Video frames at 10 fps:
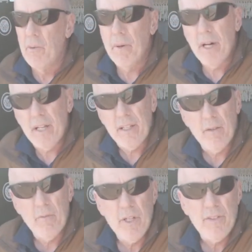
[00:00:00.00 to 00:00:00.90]
But
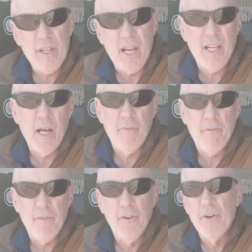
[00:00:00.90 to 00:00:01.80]
we signed up
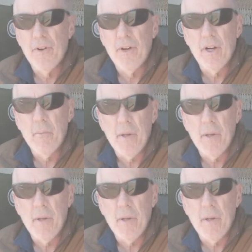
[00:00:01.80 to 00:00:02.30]
for a